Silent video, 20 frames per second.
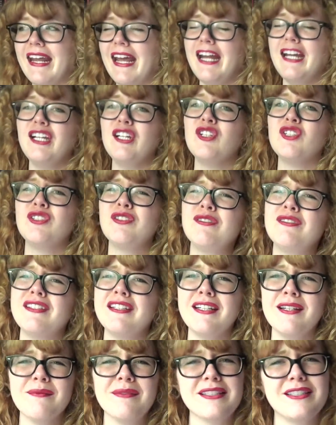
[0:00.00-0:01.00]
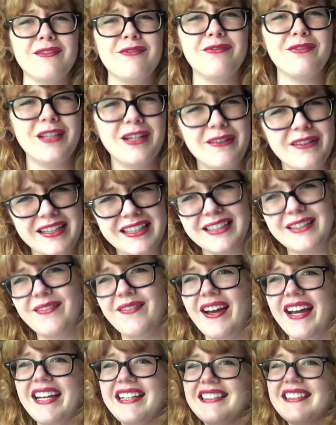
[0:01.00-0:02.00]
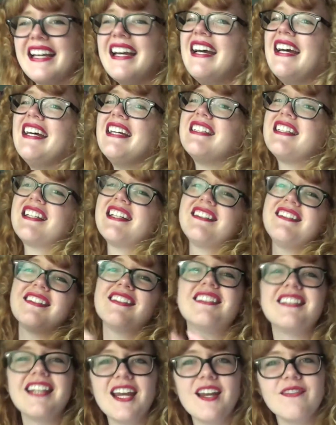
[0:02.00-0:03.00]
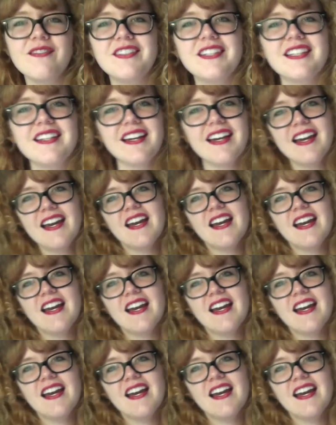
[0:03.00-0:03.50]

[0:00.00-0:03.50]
and he's using him as a floating device to get to safety